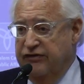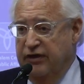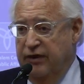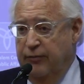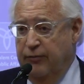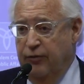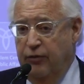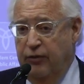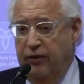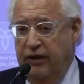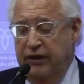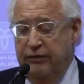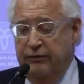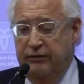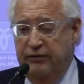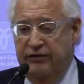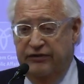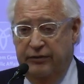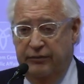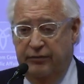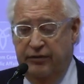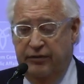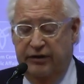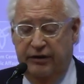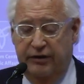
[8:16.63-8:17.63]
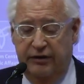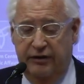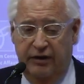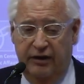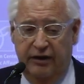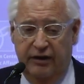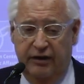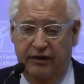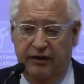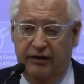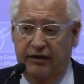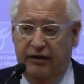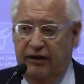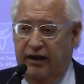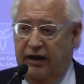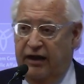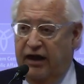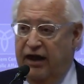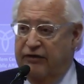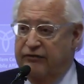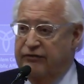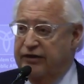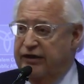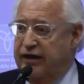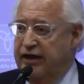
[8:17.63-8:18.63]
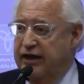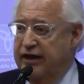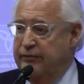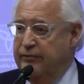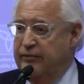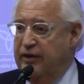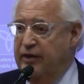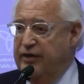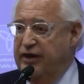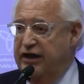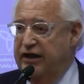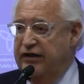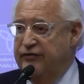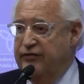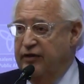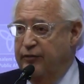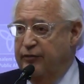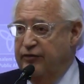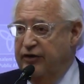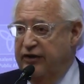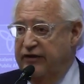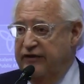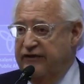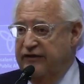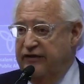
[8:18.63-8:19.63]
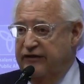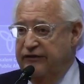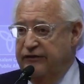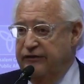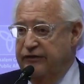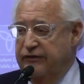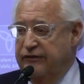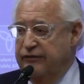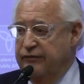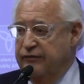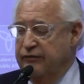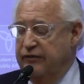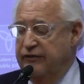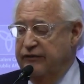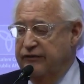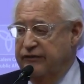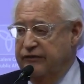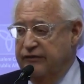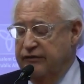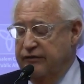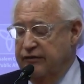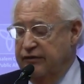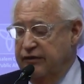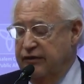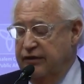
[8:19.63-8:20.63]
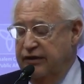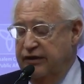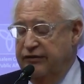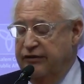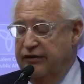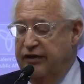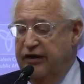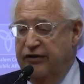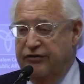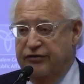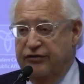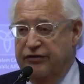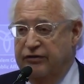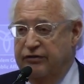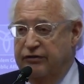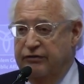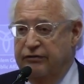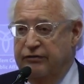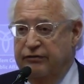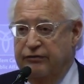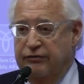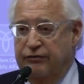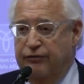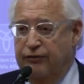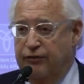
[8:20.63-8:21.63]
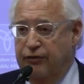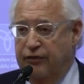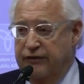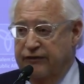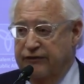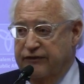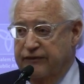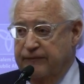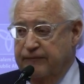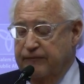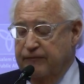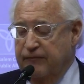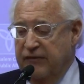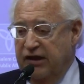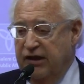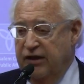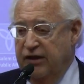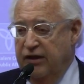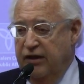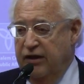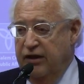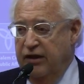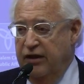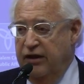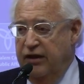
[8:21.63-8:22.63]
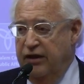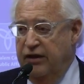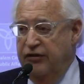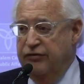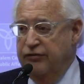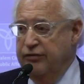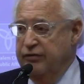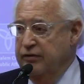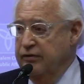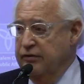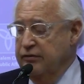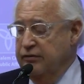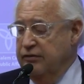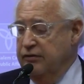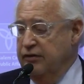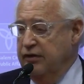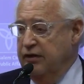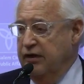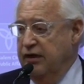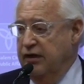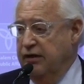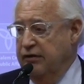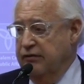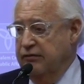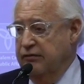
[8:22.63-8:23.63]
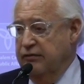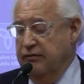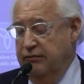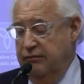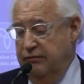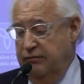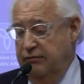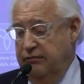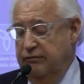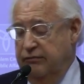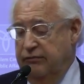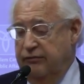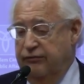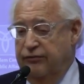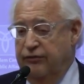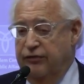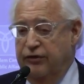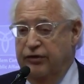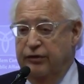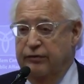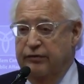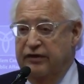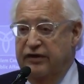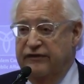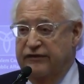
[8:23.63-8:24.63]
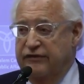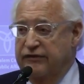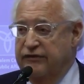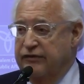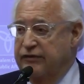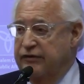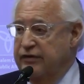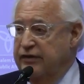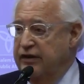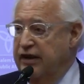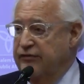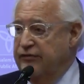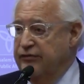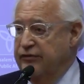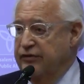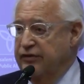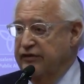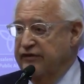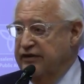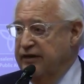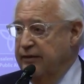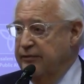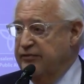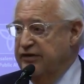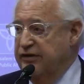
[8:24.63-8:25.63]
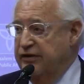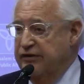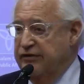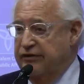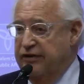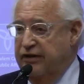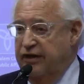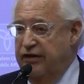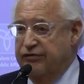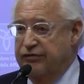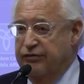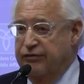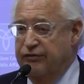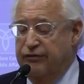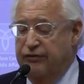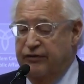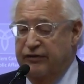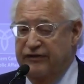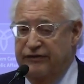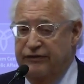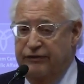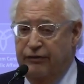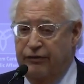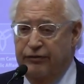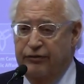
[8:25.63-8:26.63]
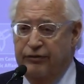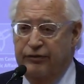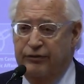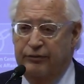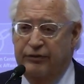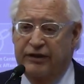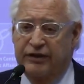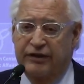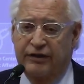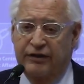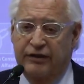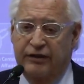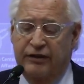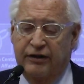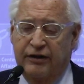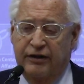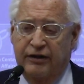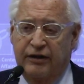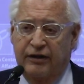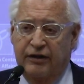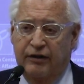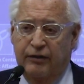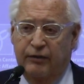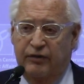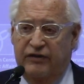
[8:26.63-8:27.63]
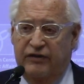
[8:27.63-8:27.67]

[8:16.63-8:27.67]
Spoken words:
Choice number one, which had been advocated by many of our predecessors, was an international force. Israel, for good reasons, could never accept an international force, nor could we.